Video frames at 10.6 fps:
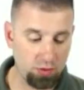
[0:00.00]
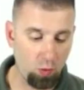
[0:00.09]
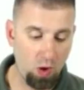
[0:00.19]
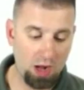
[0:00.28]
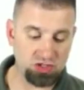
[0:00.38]

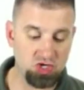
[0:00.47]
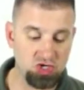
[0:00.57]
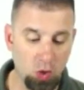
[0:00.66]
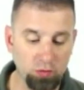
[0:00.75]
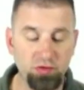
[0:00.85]
watching.
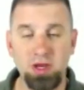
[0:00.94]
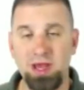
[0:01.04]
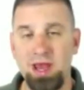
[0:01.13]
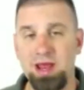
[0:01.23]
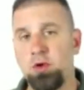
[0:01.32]
Don't
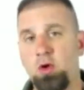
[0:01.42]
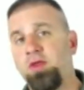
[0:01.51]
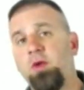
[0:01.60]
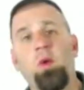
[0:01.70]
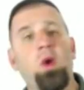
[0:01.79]
forget that over on the
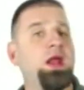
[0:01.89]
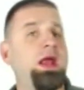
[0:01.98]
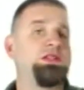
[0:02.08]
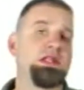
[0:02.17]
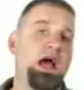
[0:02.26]
right-hand
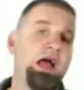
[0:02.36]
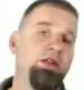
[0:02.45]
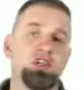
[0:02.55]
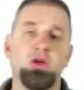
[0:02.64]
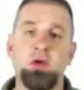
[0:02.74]
side of the
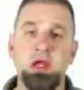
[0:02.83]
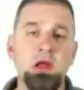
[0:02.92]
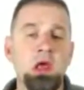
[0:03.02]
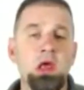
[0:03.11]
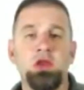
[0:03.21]
screen,
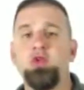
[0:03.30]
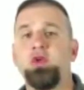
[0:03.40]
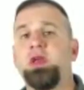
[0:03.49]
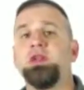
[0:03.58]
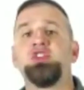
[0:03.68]
you
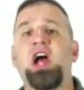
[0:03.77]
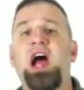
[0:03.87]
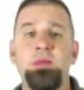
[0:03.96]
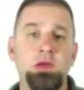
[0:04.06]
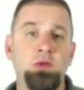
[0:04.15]
can chime
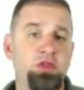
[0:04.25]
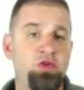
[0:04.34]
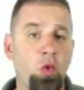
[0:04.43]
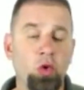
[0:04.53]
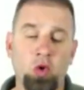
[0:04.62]
in with
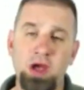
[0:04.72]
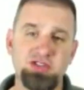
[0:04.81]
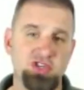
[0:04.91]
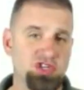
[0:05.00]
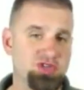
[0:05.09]
your
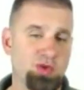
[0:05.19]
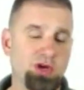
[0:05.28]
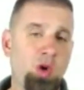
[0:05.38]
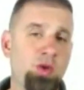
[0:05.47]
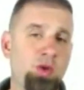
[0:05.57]
questions. As we're
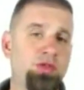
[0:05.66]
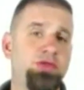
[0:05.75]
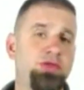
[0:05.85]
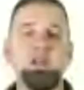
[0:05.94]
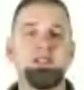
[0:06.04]
going through
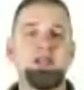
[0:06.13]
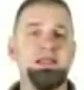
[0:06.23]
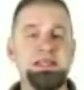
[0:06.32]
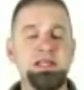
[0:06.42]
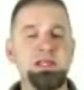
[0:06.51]
these
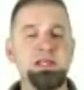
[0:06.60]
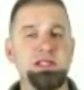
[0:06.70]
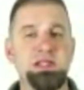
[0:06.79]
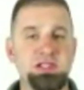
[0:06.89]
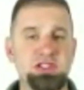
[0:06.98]
ideas and
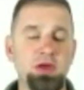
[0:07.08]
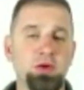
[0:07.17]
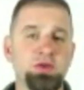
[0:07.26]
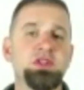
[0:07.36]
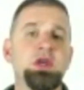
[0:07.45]
these
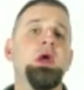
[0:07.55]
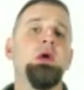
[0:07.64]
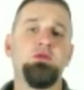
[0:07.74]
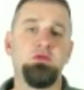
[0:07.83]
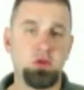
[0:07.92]
skills,
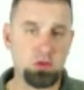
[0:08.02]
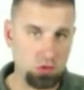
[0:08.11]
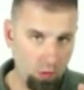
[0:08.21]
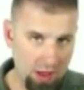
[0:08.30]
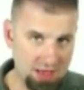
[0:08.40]

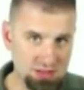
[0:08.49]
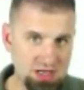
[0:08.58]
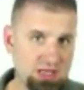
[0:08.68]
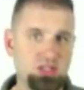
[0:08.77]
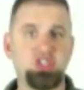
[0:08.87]
don't
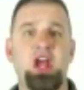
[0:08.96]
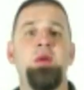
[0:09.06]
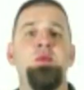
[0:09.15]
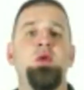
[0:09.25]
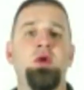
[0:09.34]
hesitate to chime
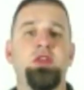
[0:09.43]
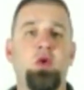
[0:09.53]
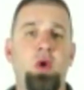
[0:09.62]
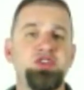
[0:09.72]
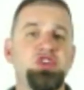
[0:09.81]
in with
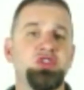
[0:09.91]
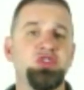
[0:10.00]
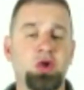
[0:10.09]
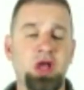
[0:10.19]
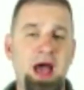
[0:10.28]
questions or
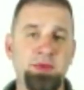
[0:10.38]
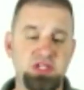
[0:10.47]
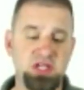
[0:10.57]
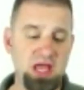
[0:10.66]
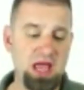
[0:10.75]
comments that
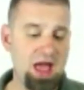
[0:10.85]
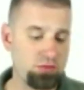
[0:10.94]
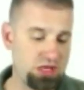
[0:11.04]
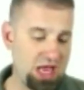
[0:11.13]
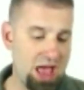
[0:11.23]
you have. I'd
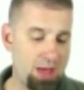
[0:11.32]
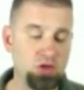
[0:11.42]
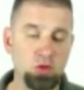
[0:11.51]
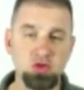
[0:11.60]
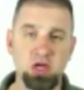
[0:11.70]
be happy to
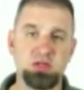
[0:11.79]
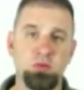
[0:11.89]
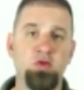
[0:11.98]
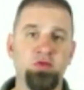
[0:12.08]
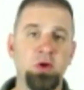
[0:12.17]
address them
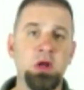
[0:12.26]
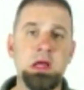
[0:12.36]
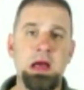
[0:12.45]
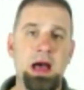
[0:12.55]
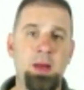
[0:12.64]
over
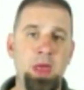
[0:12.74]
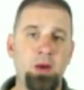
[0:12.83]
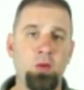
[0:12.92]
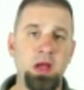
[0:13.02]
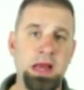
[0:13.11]
on that
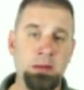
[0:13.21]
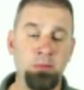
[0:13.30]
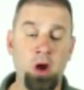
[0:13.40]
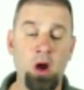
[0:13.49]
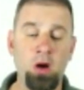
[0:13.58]
right-hand
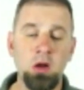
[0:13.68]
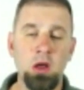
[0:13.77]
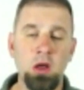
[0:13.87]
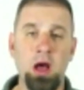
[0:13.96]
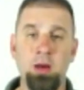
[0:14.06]
bar.
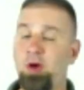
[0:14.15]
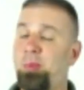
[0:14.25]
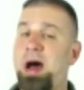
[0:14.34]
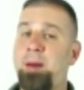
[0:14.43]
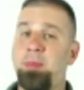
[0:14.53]
They'll
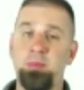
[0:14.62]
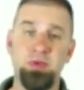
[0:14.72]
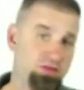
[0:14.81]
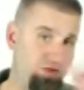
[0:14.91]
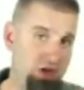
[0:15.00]
pop up in
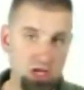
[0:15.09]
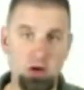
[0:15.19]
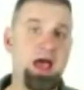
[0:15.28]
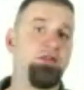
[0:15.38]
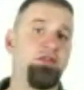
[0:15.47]
the video
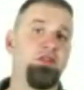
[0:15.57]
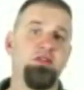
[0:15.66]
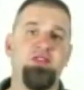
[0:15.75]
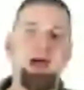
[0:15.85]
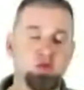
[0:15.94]
after the
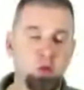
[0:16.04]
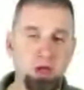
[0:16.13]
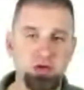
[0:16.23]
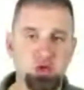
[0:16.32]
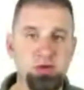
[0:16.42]
fact as
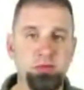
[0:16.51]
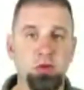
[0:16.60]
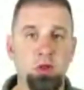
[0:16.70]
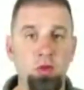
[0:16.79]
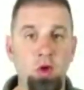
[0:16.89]
well, so people
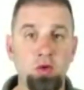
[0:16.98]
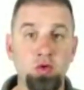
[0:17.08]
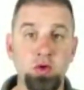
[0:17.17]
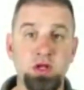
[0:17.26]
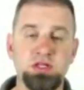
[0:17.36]
will know
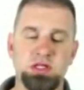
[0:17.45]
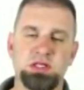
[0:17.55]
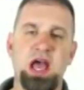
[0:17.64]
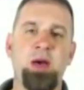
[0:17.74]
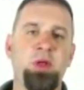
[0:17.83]
who it is that's
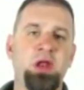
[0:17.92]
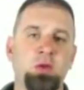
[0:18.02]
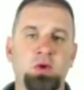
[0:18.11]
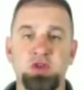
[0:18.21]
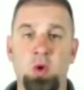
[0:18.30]
commenting and
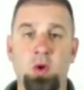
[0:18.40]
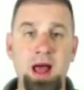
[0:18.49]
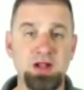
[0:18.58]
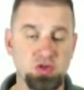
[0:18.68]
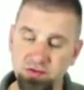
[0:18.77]
what's going
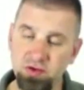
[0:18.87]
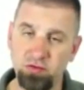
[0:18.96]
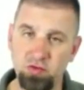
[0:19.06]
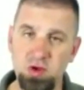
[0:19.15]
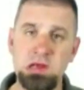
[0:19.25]
on. So feel
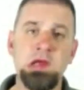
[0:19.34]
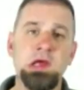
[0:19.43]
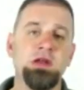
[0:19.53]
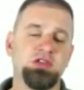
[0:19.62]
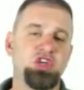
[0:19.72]
free
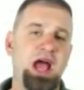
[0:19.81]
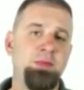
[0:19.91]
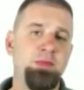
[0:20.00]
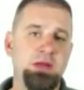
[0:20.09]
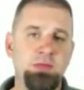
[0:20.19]
to chime
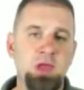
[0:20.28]
in.